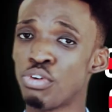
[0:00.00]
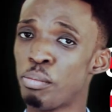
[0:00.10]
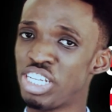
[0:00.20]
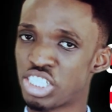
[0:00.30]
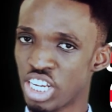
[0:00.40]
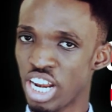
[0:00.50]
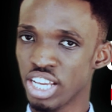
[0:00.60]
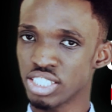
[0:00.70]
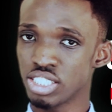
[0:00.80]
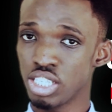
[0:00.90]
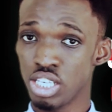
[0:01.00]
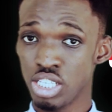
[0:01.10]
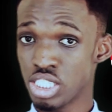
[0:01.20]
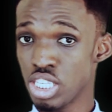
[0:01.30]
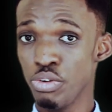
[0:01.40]
Information clerks?
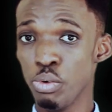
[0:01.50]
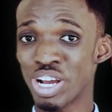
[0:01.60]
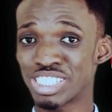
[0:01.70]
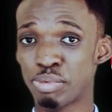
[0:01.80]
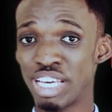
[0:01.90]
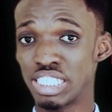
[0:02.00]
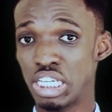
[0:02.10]
Siri works